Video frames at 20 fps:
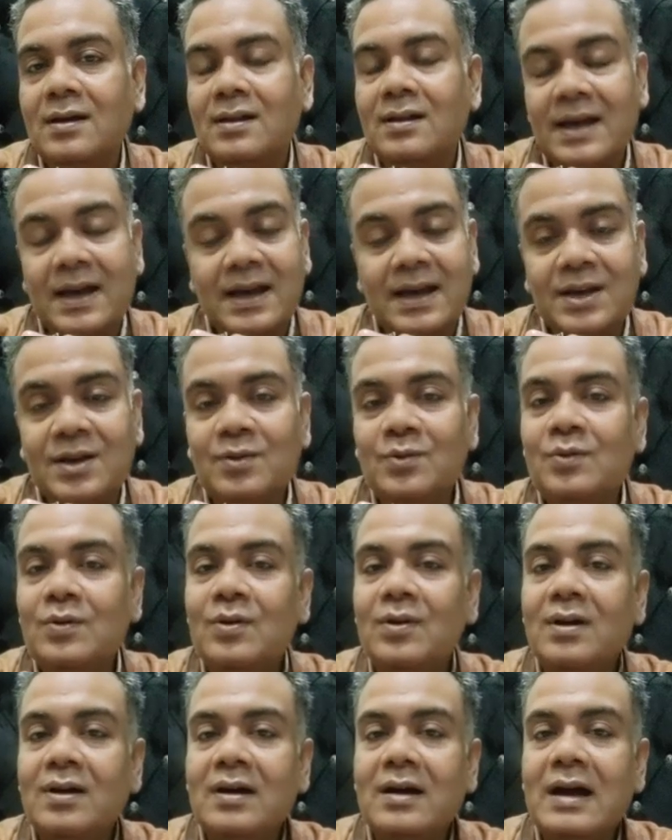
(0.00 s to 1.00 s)
Thank you,
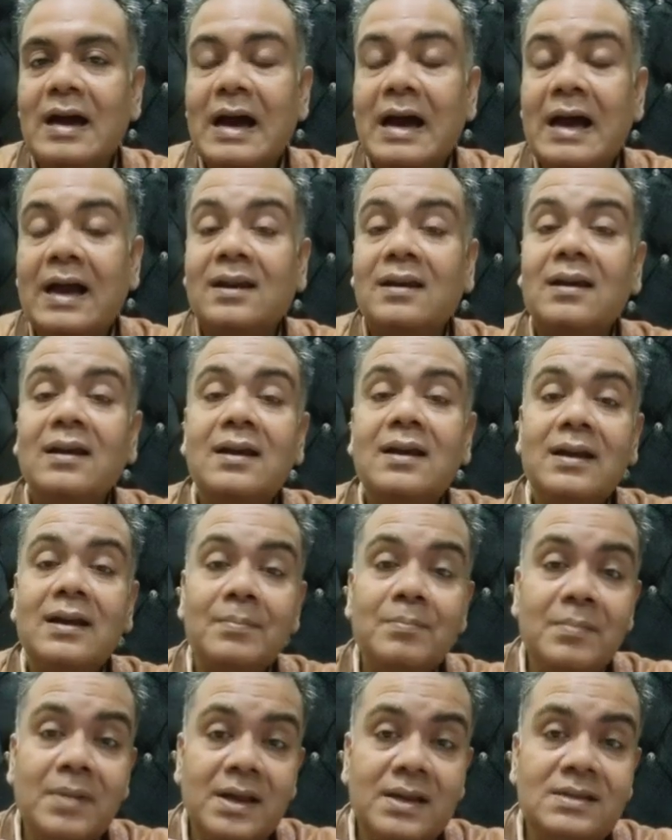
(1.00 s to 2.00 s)
and
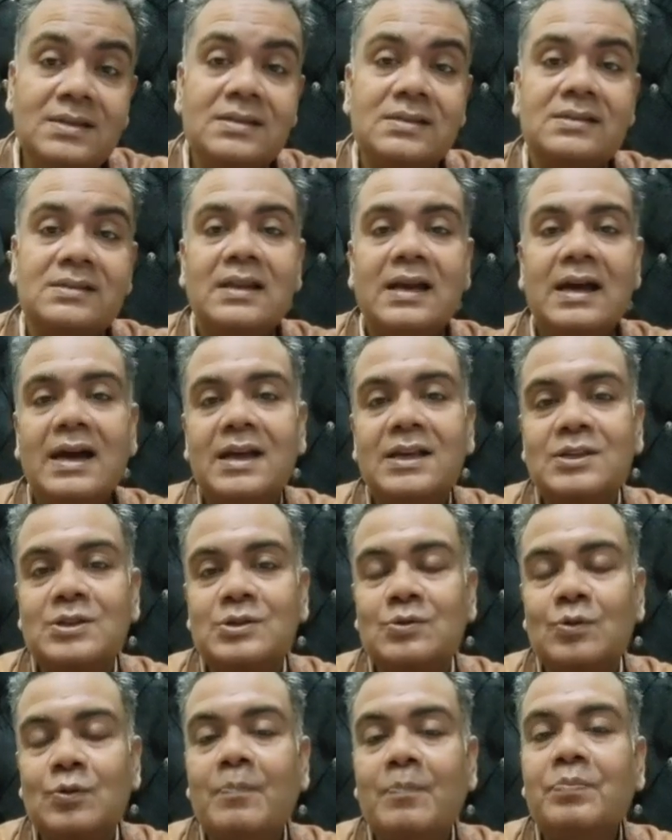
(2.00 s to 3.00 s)
immense thanks
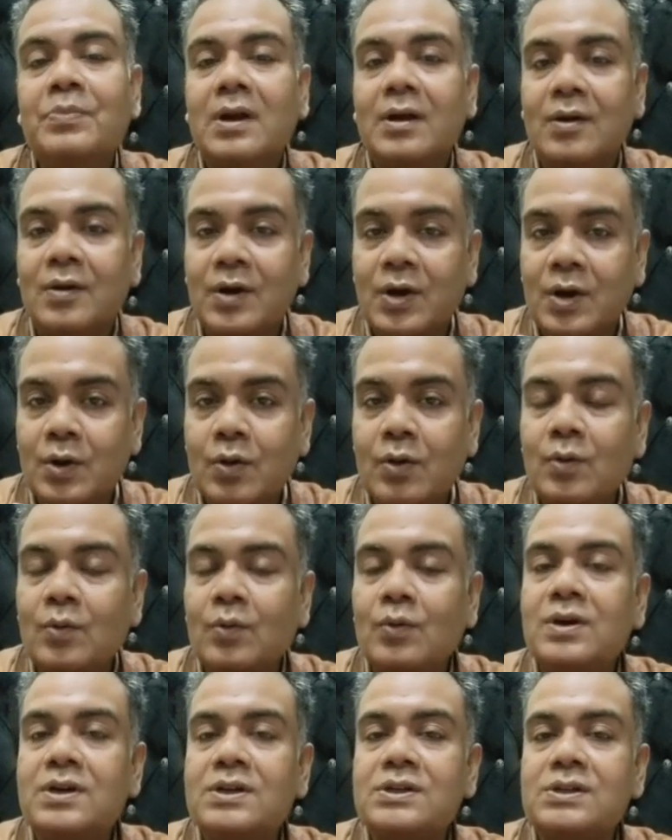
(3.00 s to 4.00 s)
to record
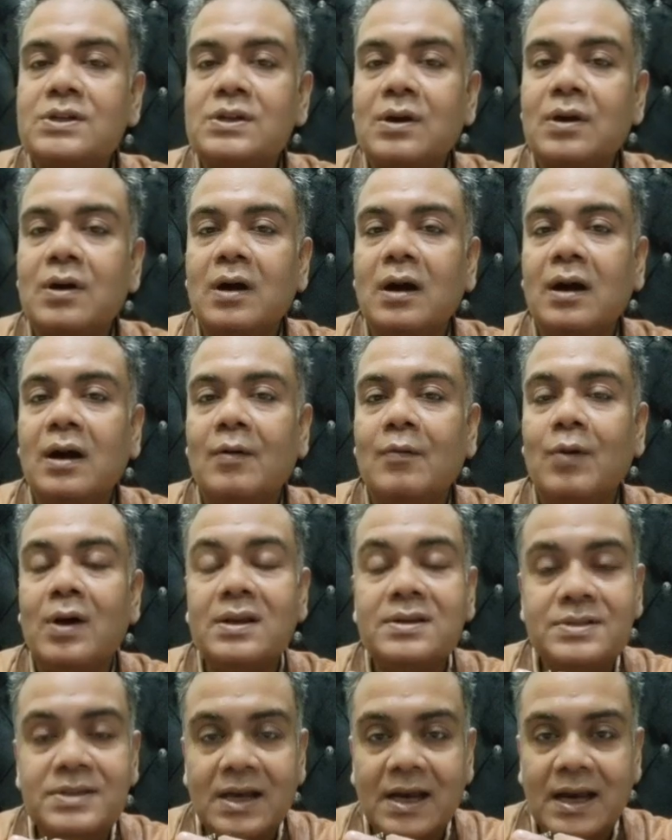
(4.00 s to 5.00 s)
owners uh,
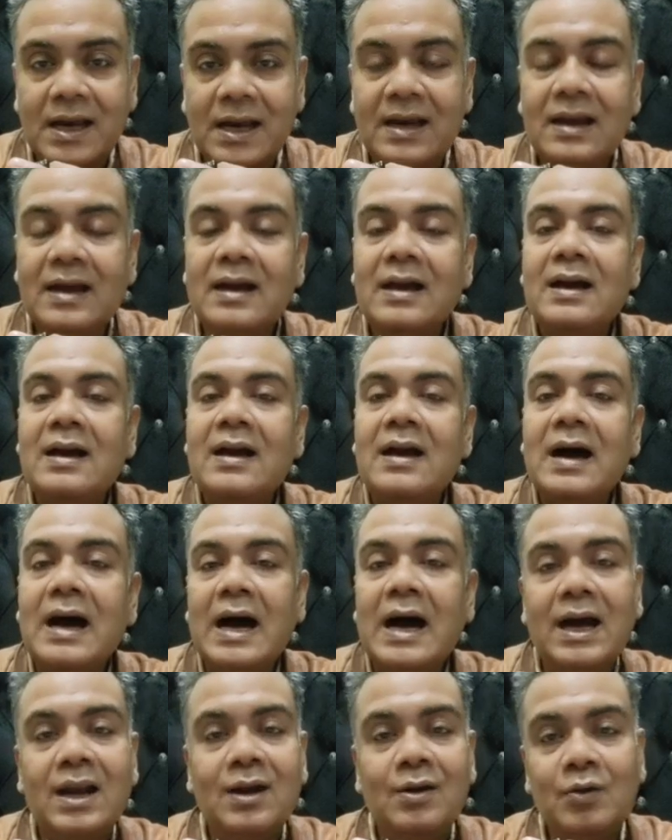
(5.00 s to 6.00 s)
once again.
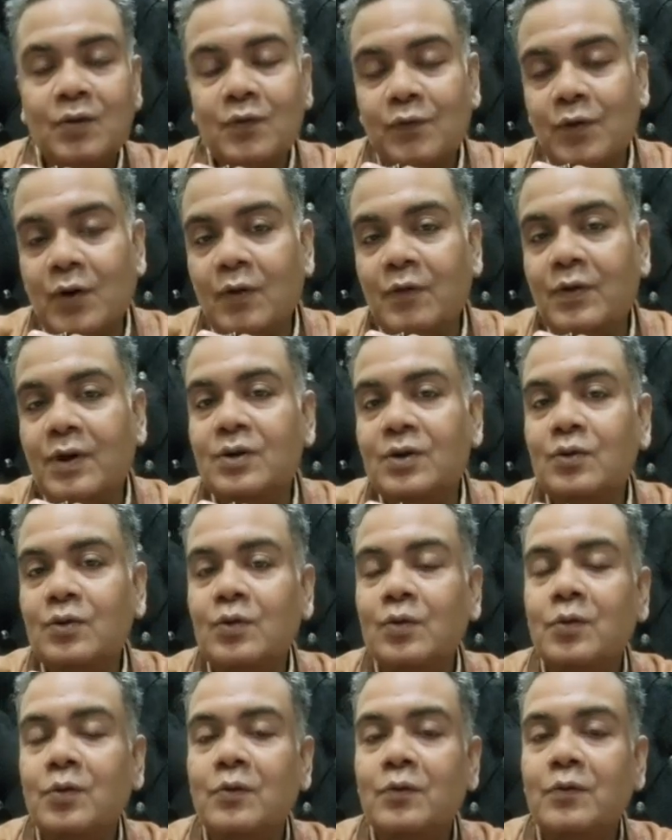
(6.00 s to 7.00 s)
I look forward to
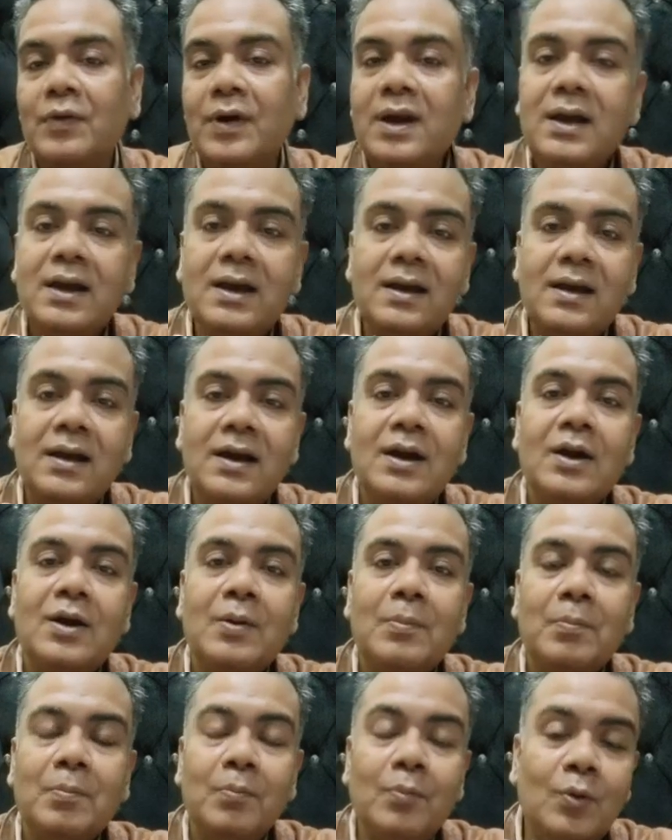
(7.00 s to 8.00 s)
winning
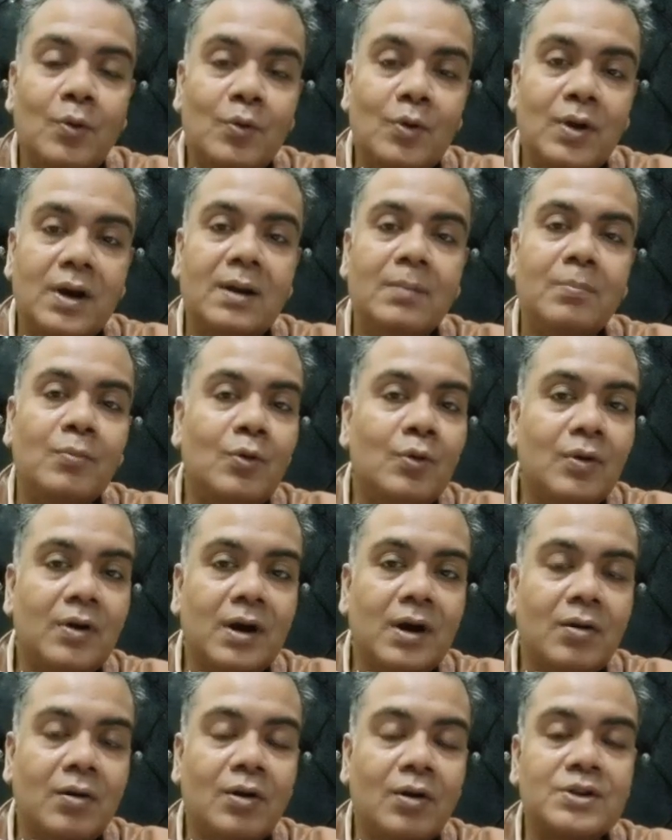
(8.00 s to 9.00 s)
more and more
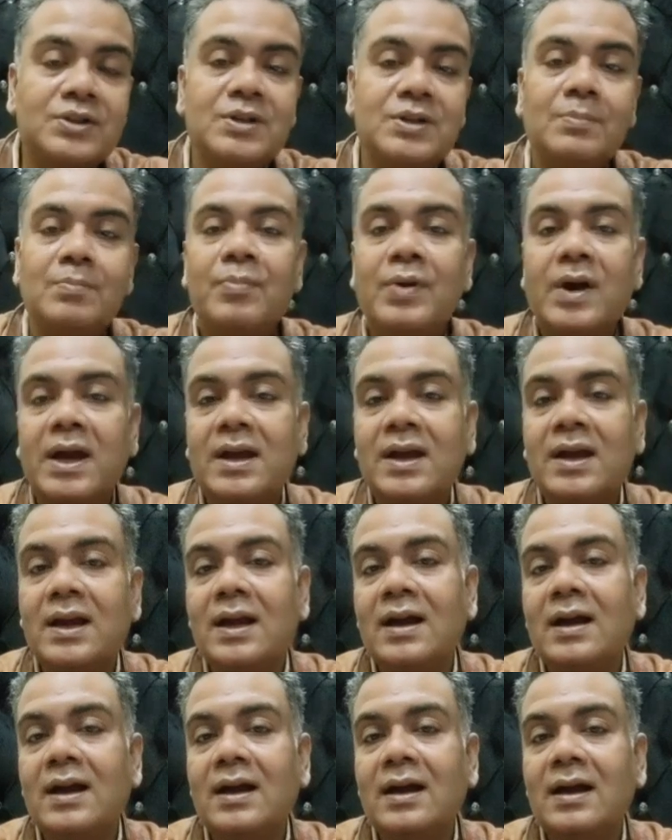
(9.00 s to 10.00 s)
records and
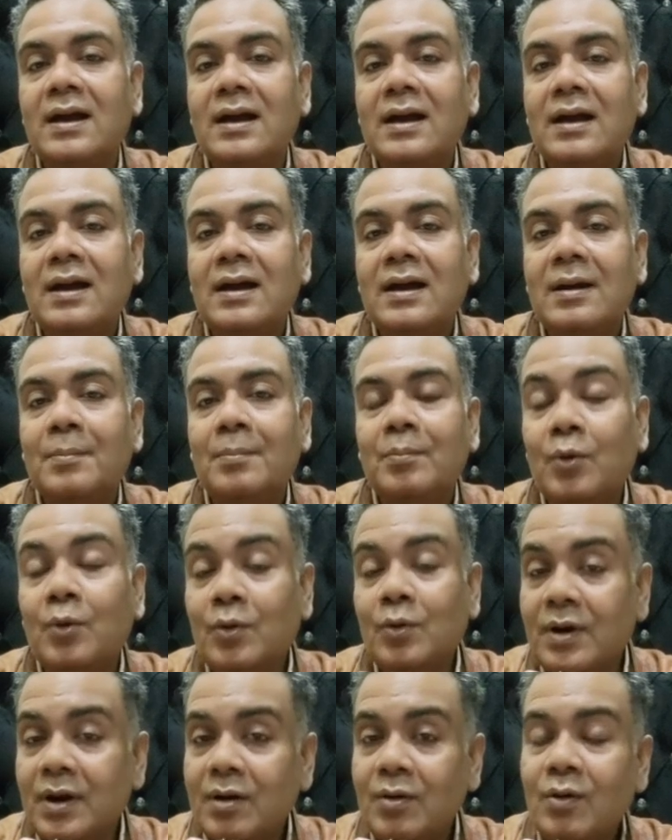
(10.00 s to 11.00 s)
breaking
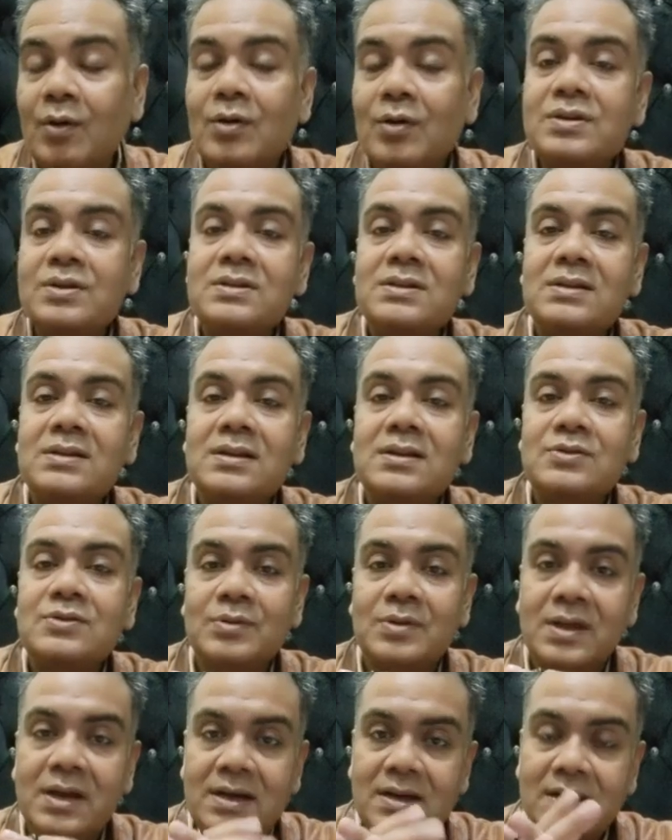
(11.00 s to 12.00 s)
more records so
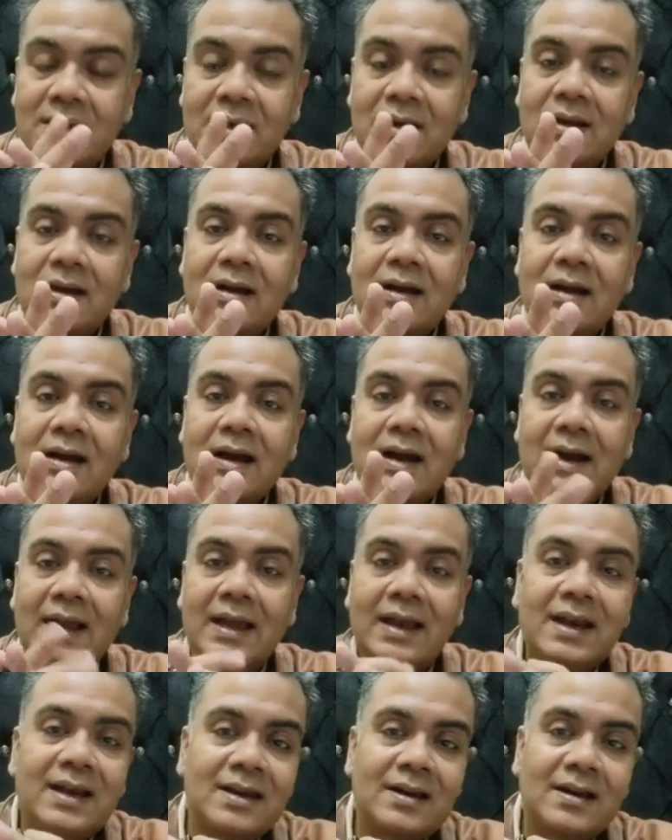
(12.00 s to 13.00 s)
that I
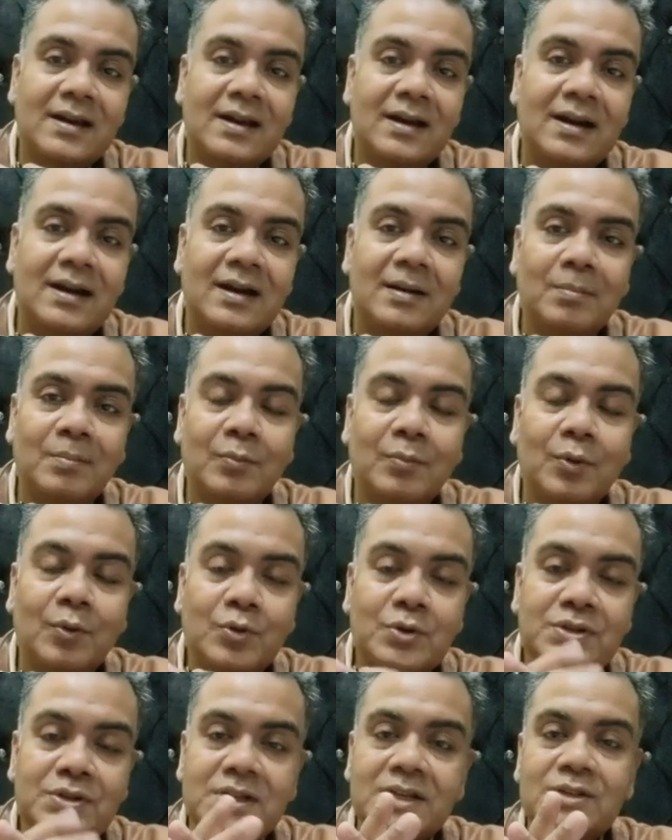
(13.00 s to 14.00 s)
get uh,
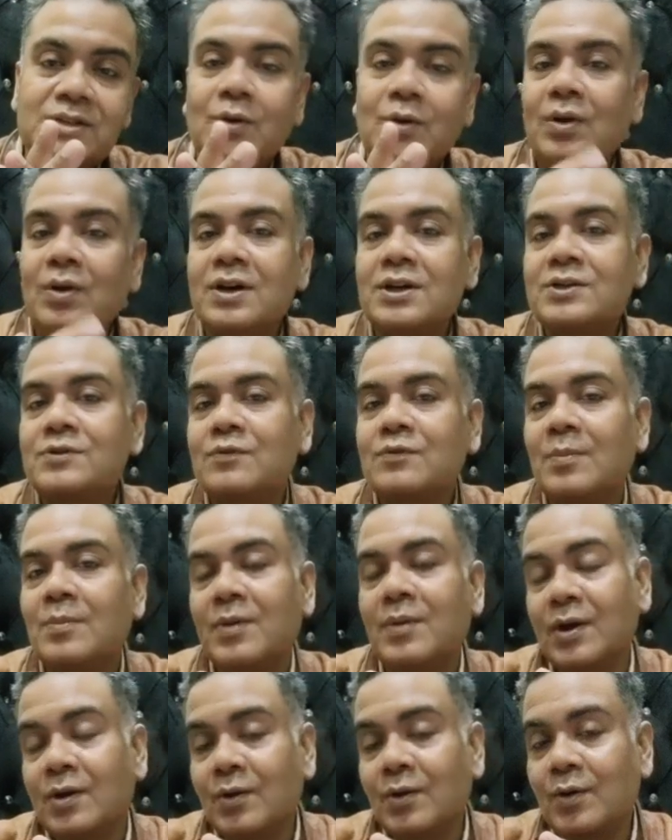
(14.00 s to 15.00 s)
more such honors from
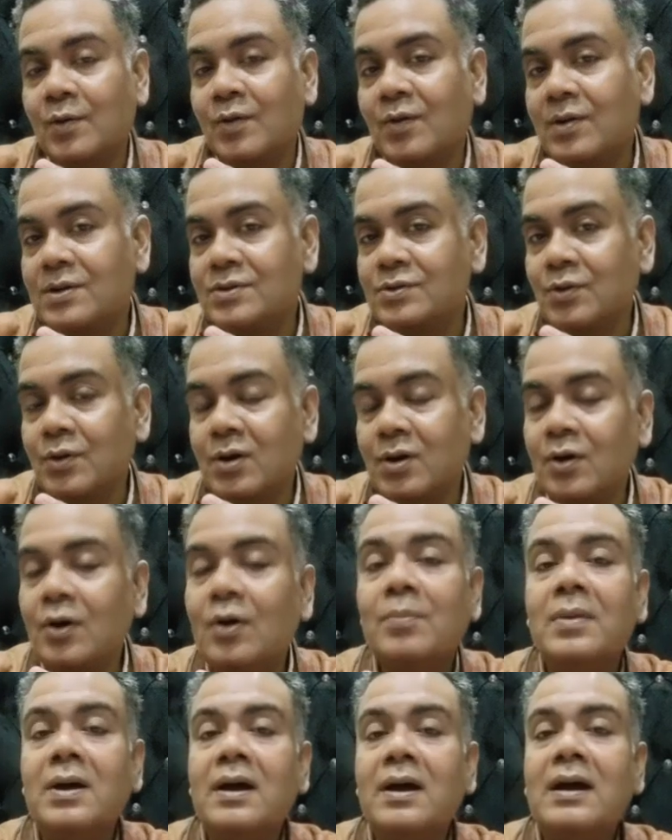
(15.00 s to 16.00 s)

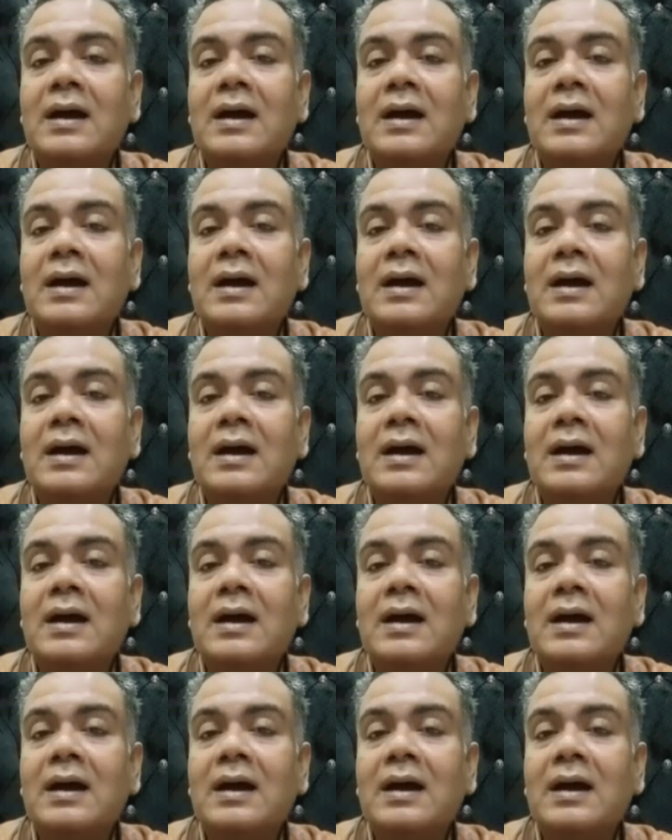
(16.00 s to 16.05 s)
recordowners.com.